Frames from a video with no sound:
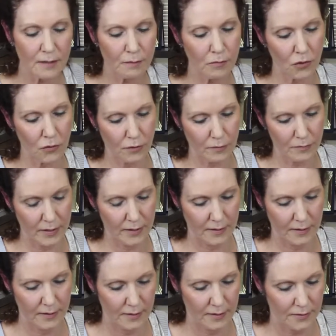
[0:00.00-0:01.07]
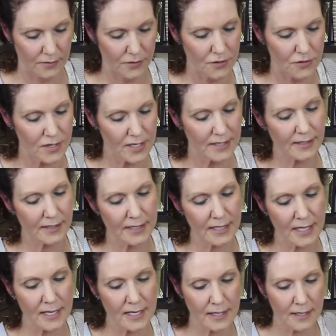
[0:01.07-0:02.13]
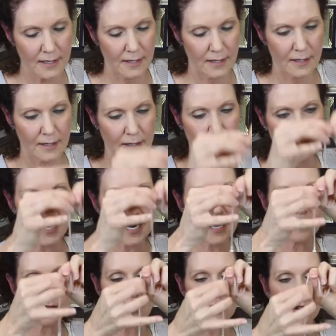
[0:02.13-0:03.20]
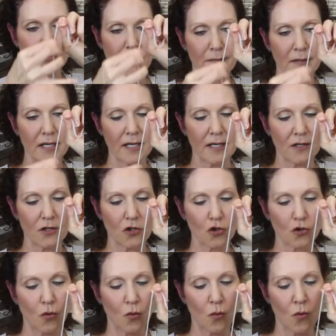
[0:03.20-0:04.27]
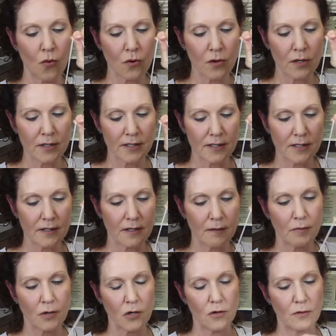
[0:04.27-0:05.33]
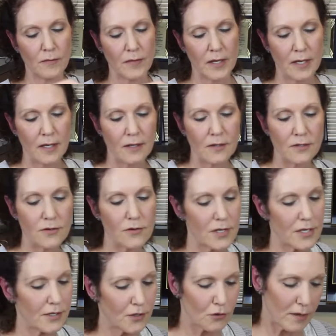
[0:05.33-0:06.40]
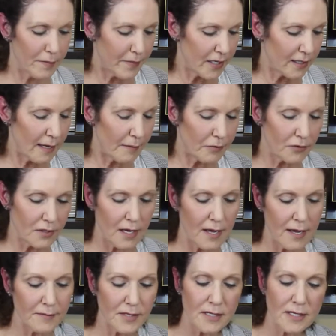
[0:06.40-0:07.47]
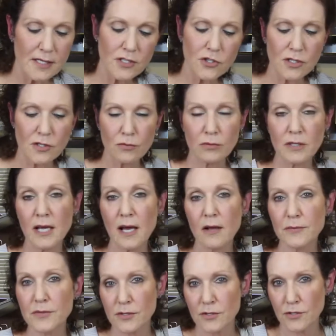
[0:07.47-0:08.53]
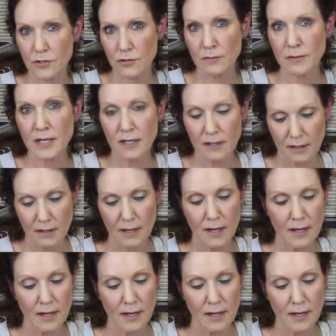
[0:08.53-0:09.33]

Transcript: the bulb. So you can see that I'm stripping it towards the bulb. So you could strip it a couple times, and this just really helps the tubing